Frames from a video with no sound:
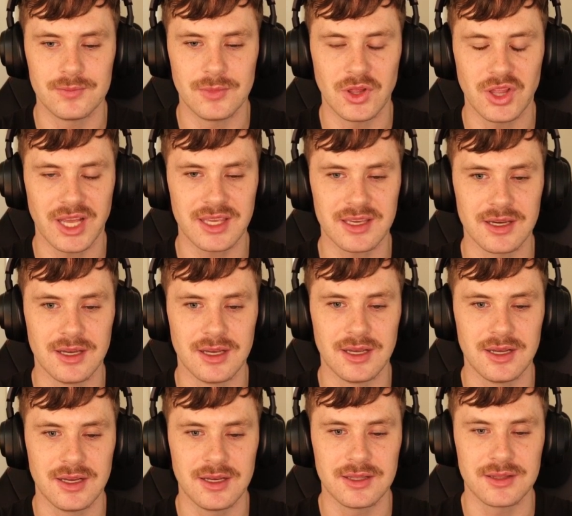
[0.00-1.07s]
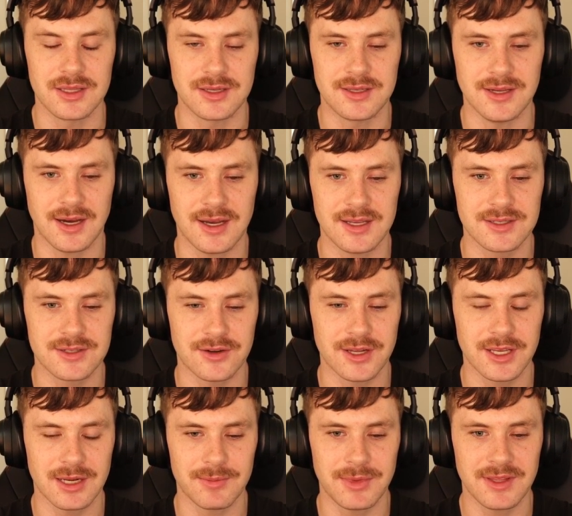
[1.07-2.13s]
Like the dot is already
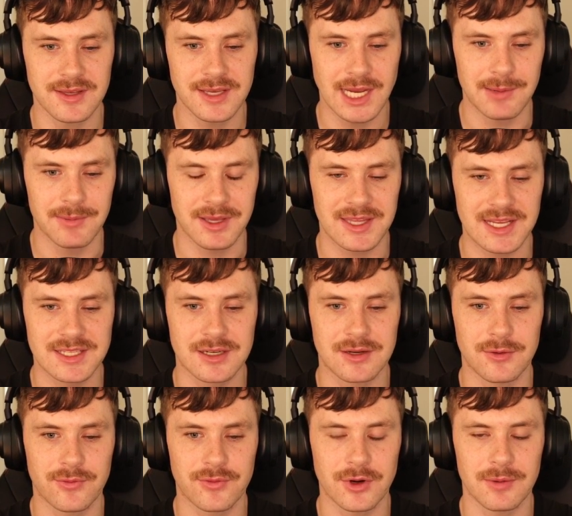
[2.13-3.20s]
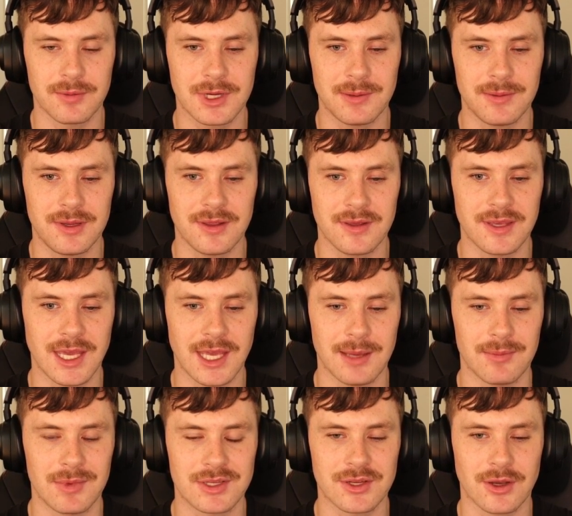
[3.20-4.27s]
gonna be in the game. Like that's confirmed coming to the game.
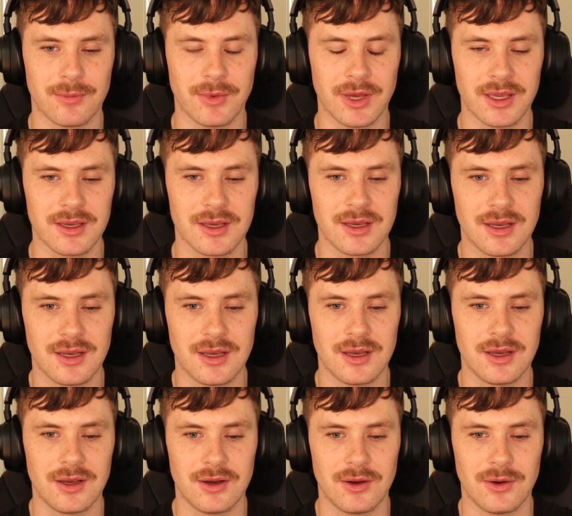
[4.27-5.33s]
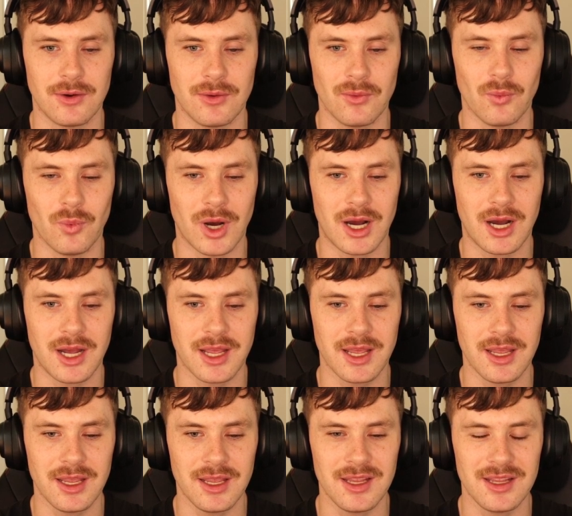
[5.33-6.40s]
And so I'm like,
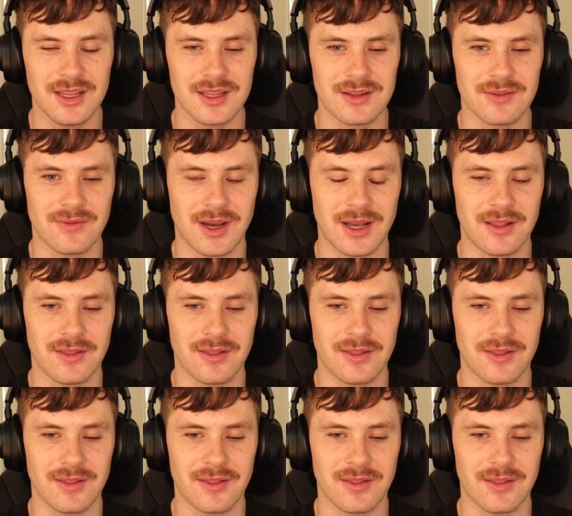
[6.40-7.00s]
why? What?